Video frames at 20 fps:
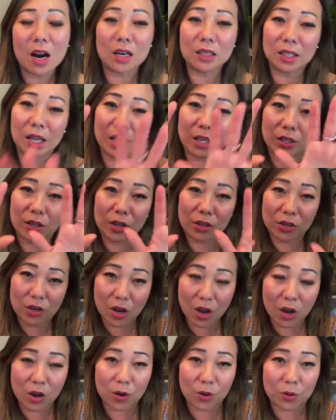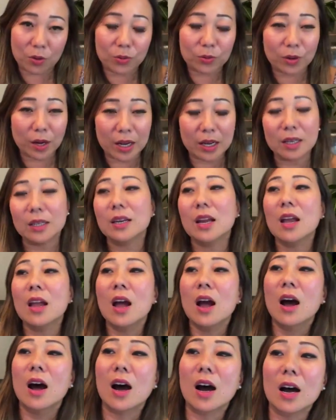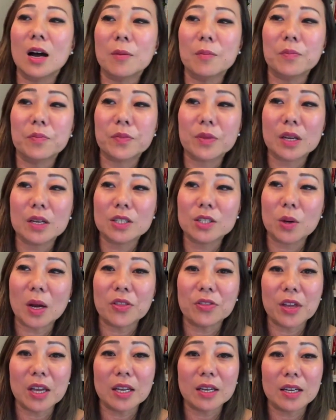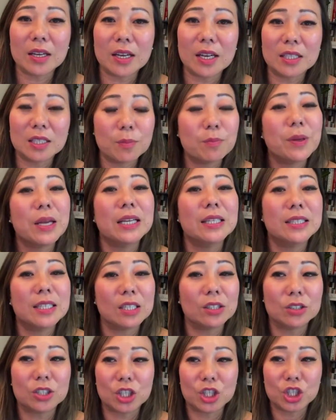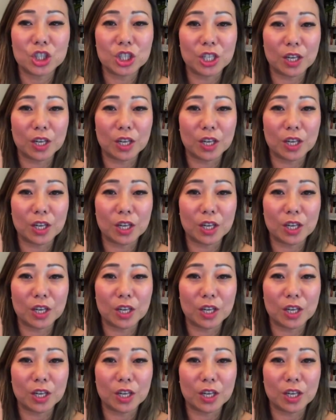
are like, no, right? So I think it's a big deal to